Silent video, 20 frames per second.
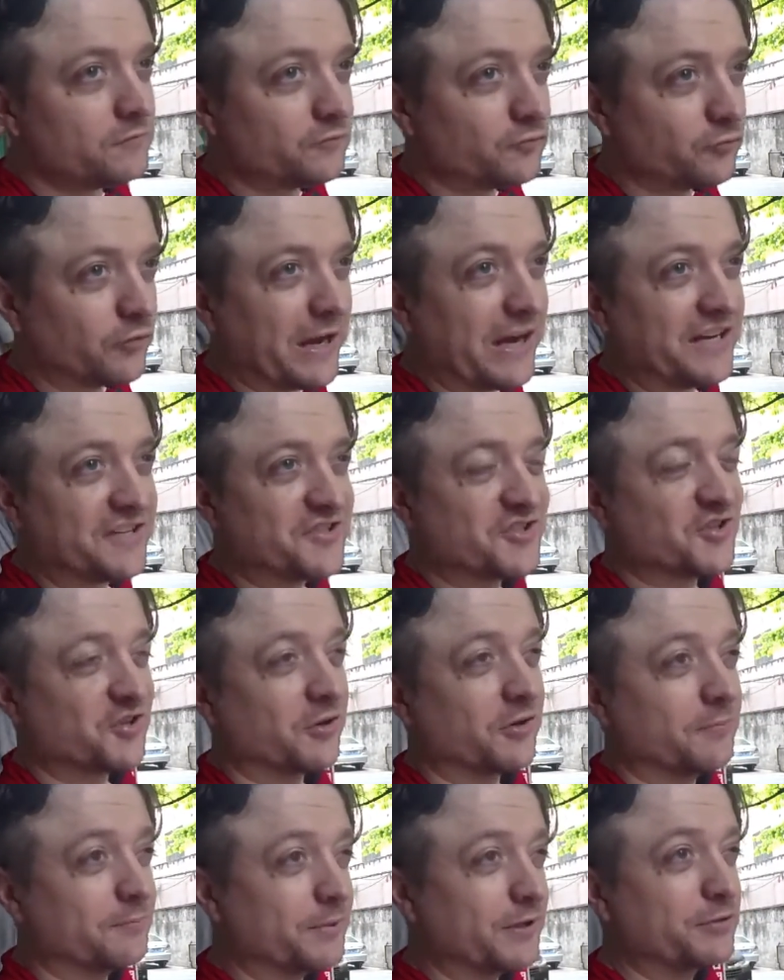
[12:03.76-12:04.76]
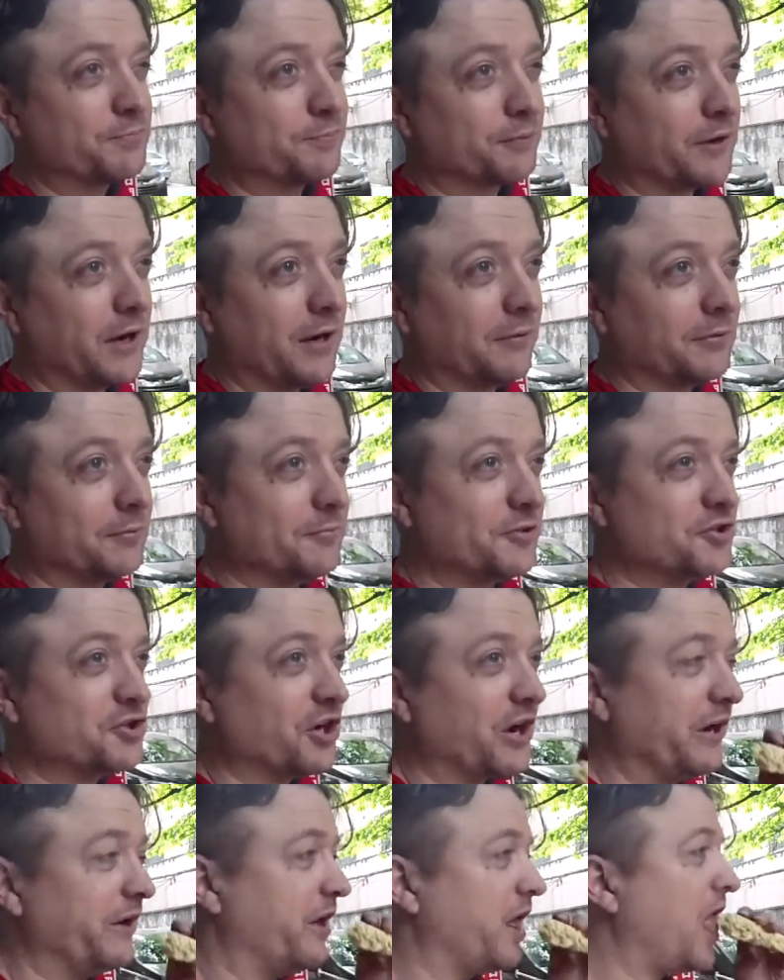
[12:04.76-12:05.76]
Rats are a big problem in
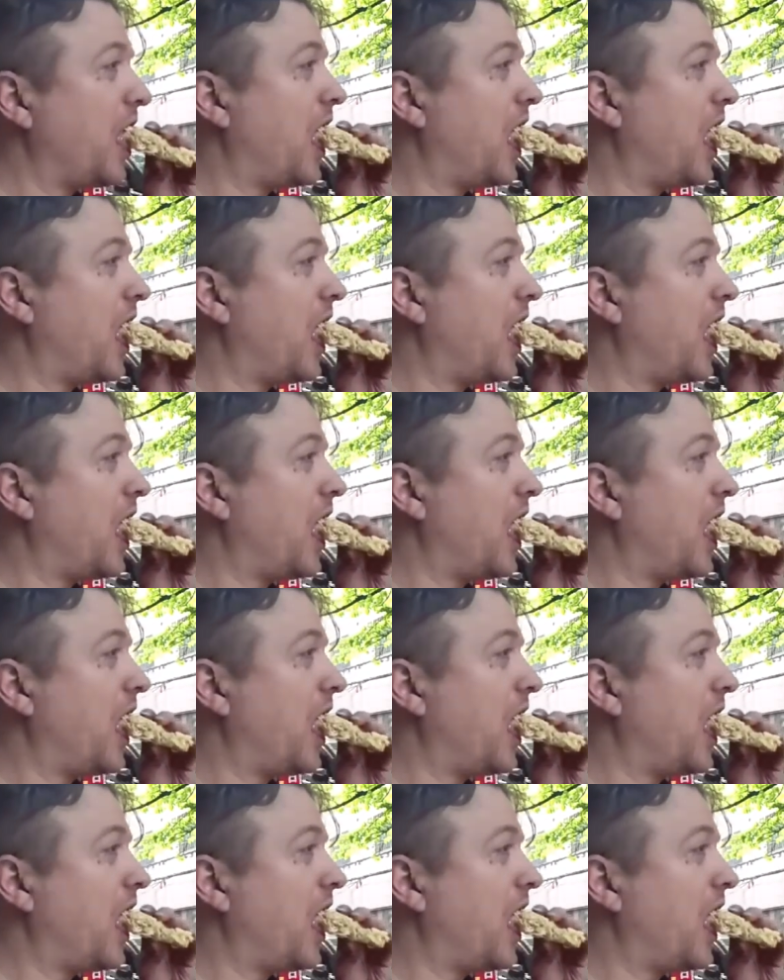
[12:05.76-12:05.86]
China.